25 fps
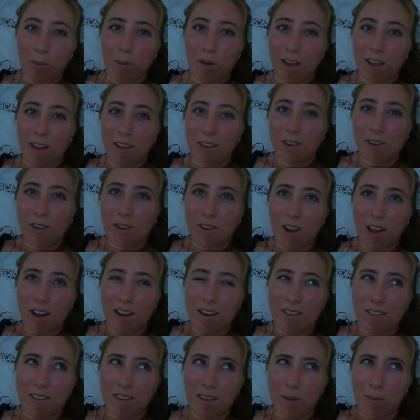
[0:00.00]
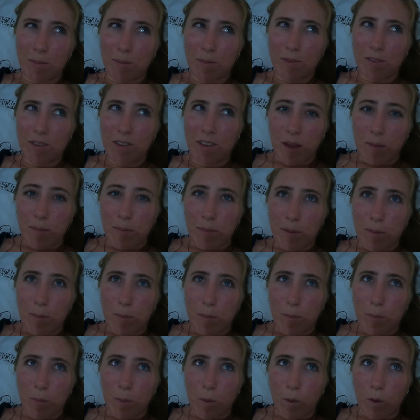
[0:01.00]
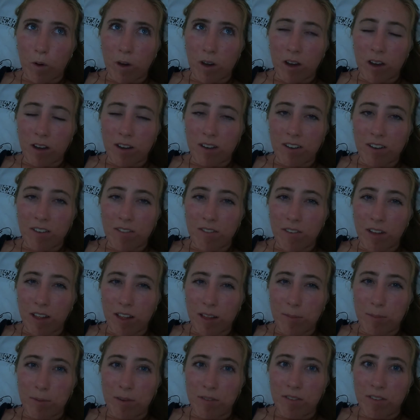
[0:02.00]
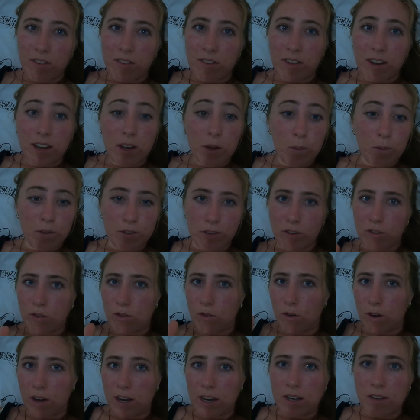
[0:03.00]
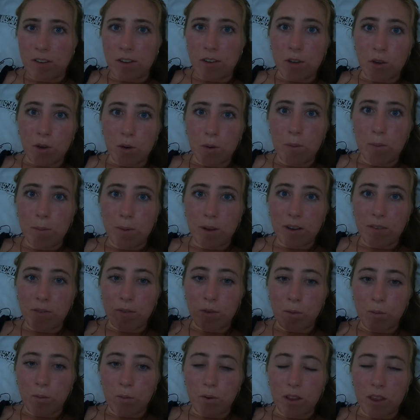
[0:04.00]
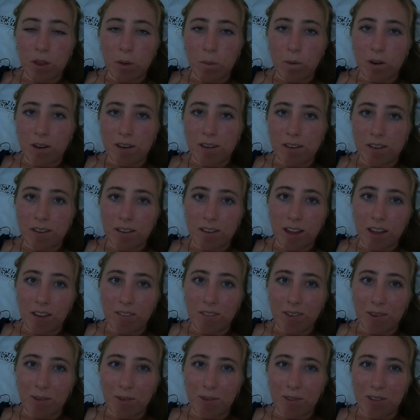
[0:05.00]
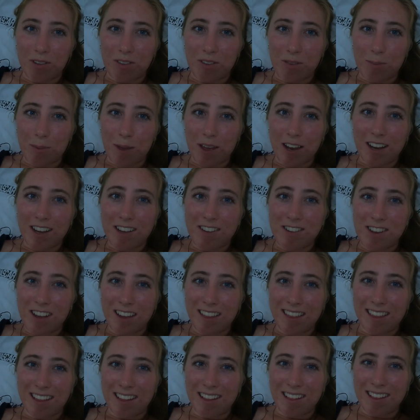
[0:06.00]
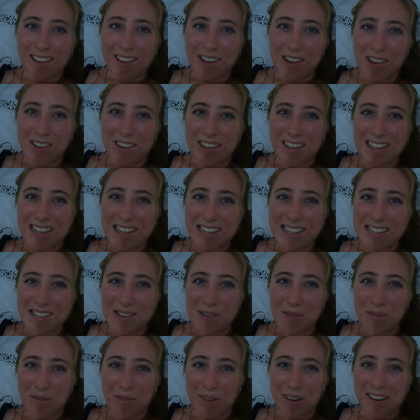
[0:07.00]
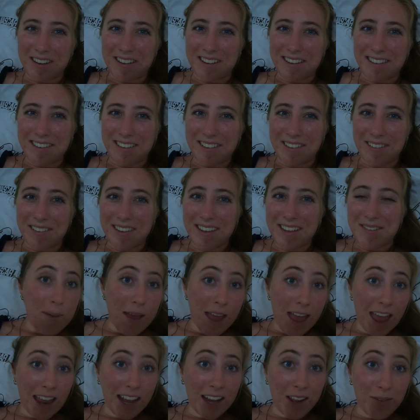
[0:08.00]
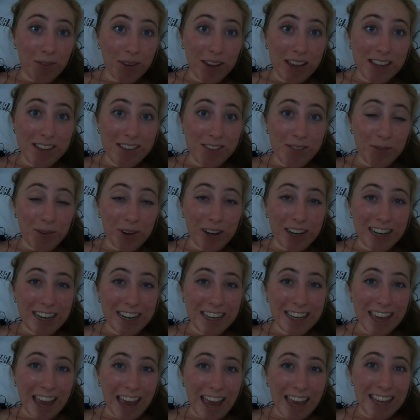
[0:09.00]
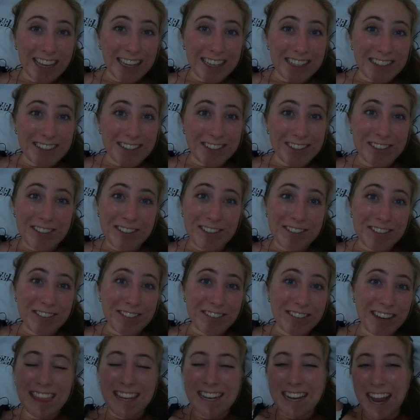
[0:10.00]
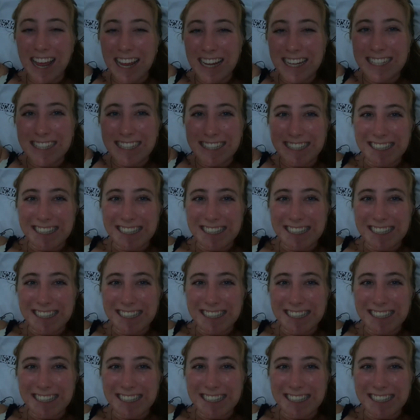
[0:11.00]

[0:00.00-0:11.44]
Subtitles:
well. Granada seems a bit more developed of a city, which is great too, but if you really wanted to dive in with your Spanish, I think Leon is where to do it. But anyways, we're gonna get into the night.